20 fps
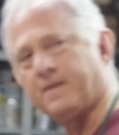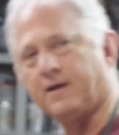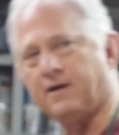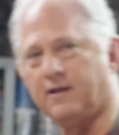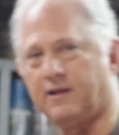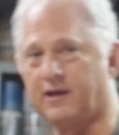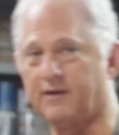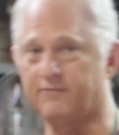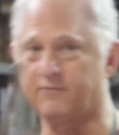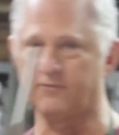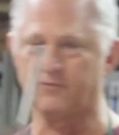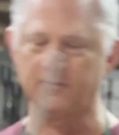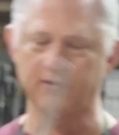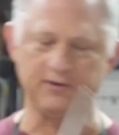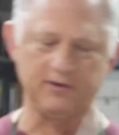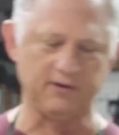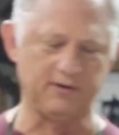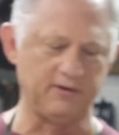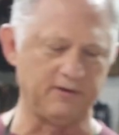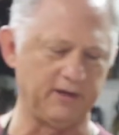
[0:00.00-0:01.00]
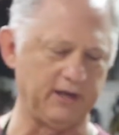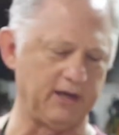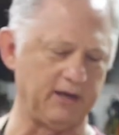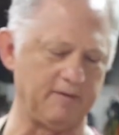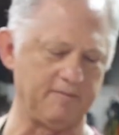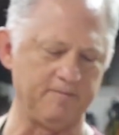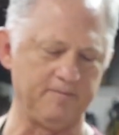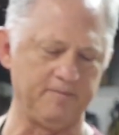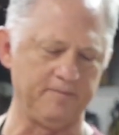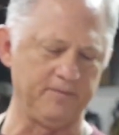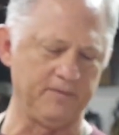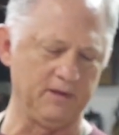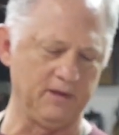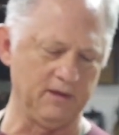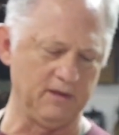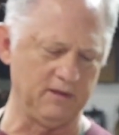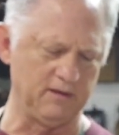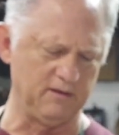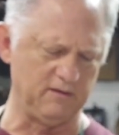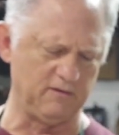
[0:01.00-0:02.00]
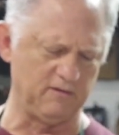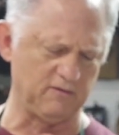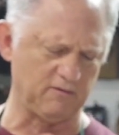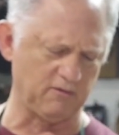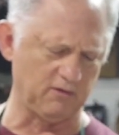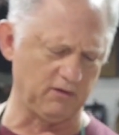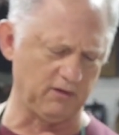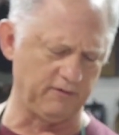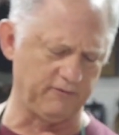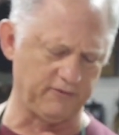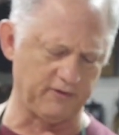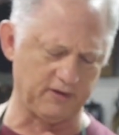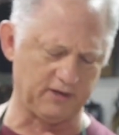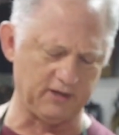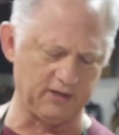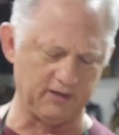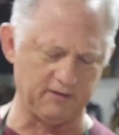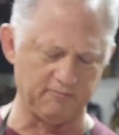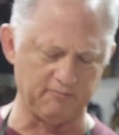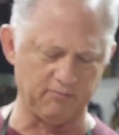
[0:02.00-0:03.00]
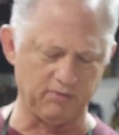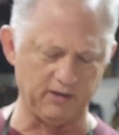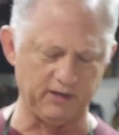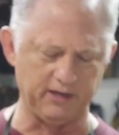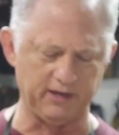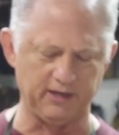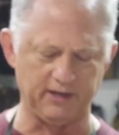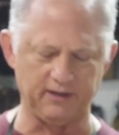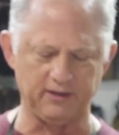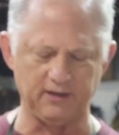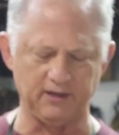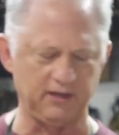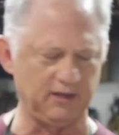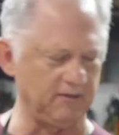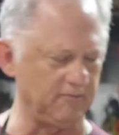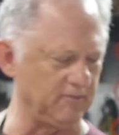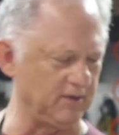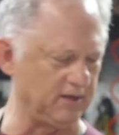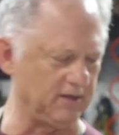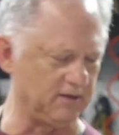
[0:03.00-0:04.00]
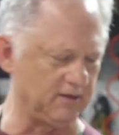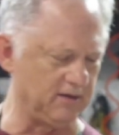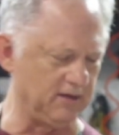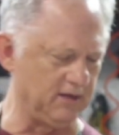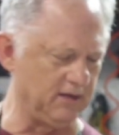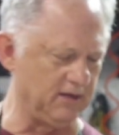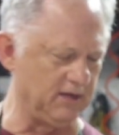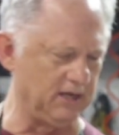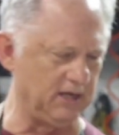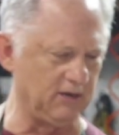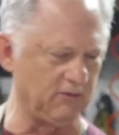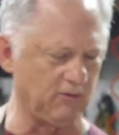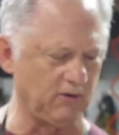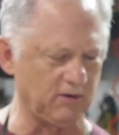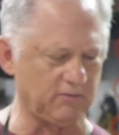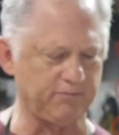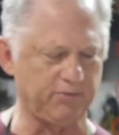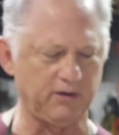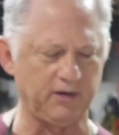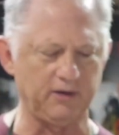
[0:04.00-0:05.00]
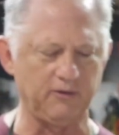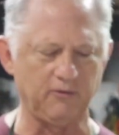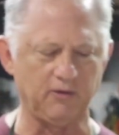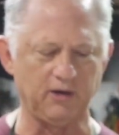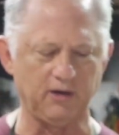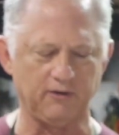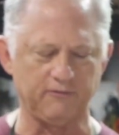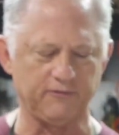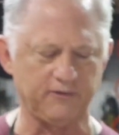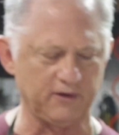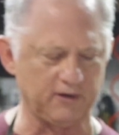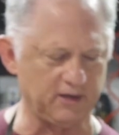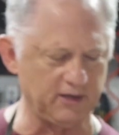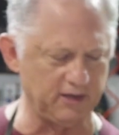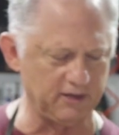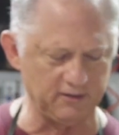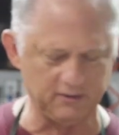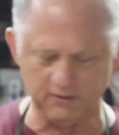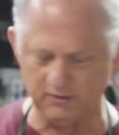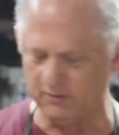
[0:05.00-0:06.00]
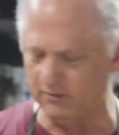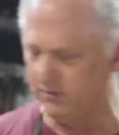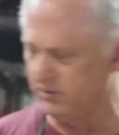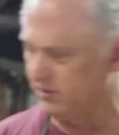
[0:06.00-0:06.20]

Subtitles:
I'll have to return that. This is really for cutting bread, I think, but it worked pretty well for cutting through